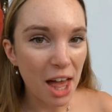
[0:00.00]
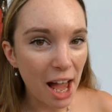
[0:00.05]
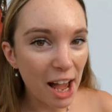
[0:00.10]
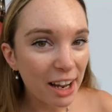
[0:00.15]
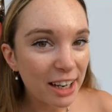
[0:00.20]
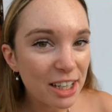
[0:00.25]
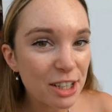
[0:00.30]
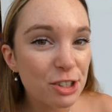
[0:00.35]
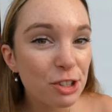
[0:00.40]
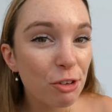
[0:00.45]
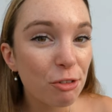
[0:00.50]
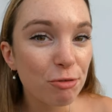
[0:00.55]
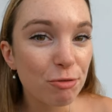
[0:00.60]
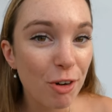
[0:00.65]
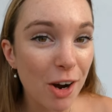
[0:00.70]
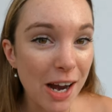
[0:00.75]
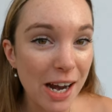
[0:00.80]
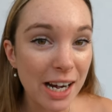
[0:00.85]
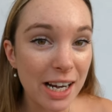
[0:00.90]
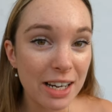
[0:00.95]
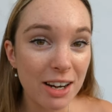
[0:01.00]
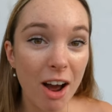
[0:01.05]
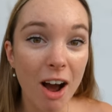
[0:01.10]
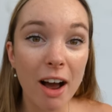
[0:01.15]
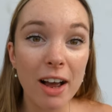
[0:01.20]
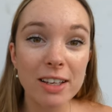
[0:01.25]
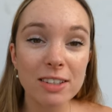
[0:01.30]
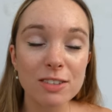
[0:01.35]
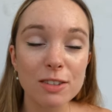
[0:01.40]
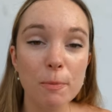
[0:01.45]
That is really
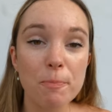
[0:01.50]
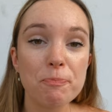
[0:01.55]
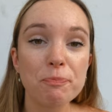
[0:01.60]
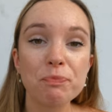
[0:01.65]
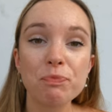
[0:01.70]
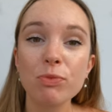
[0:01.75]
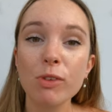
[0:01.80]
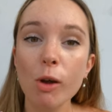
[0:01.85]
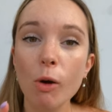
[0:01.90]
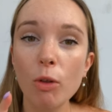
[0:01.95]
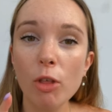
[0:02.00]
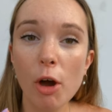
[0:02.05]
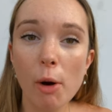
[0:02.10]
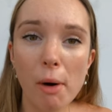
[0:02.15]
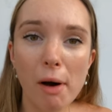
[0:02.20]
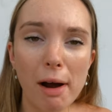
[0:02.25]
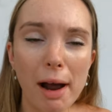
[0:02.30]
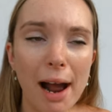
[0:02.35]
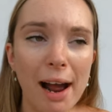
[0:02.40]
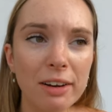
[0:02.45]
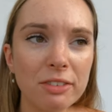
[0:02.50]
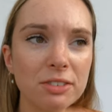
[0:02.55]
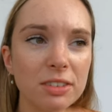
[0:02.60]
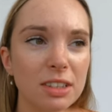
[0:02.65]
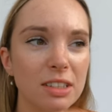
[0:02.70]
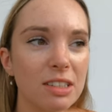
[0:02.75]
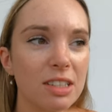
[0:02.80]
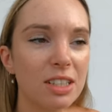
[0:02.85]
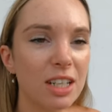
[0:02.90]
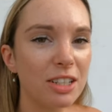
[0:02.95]
nice. Although I
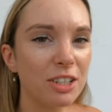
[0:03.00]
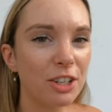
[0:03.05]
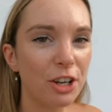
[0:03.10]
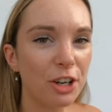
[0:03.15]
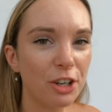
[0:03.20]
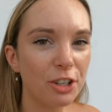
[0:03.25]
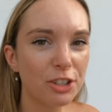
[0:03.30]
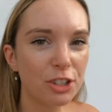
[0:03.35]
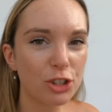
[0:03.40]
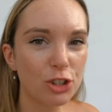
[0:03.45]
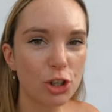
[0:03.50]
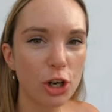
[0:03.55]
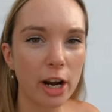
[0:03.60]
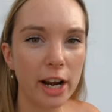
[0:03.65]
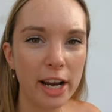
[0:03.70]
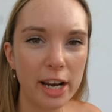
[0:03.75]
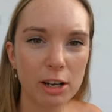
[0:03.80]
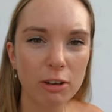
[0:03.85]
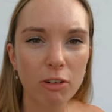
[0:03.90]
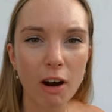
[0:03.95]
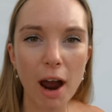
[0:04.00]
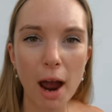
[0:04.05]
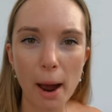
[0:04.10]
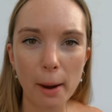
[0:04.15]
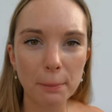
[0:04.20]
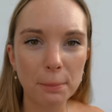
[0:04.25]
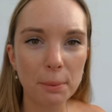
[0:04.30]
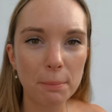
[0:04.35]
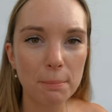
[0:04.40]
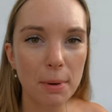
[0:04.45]
hadn't considered chili
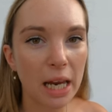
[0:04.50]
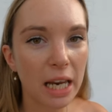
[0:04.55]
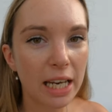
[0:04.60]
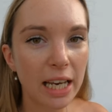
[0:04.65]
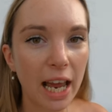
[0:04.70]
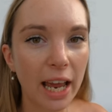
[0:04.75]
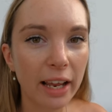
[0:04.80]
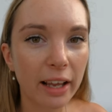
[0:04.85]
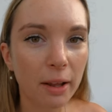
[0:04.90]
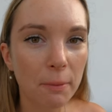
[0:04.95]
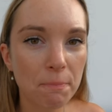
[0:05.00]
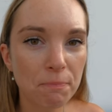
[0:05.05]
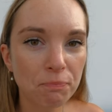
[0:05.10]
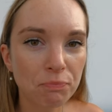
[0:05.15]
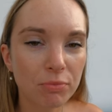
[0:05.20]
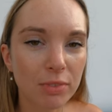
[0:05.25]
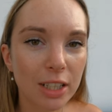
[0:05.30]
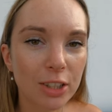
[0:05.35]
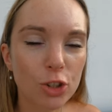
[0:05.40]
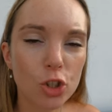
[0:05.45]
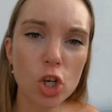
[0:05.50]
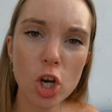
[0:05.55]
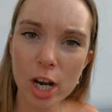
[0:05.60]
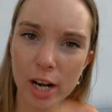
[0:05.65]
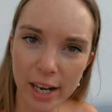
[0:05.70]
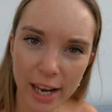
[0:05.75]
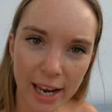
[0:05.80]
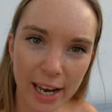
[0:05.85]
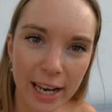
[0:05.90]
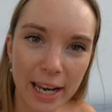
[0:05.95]
crab meaning
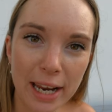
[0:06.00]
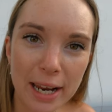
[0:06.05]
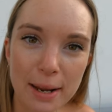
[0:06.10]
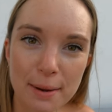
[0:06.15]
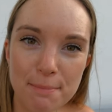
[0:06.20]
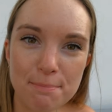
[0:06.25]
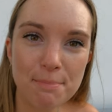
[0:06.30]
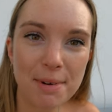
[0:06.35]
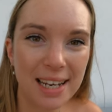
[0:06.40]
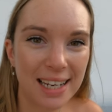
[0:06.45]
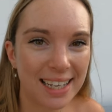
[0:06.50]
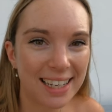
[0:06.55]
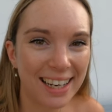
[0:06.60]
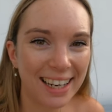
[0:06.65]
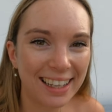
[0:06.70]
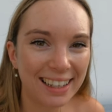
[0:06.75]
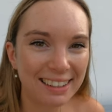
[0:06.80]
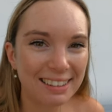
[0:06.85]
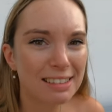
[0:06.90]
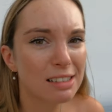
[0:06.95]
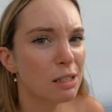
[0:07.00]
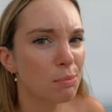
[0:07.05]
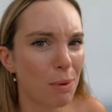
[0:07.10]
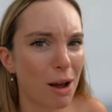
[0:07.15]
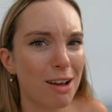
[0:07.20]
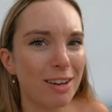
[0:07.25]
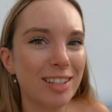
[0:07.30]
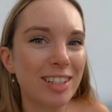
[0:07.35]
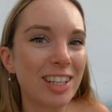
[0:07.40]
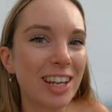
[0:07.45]
chili meaning
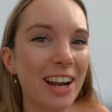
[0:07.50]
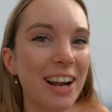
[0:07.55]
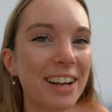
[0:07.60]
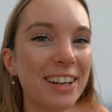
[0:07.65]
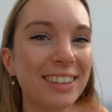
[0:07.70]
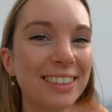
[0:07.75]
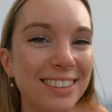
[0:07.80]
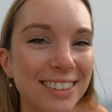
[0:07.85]
spicy.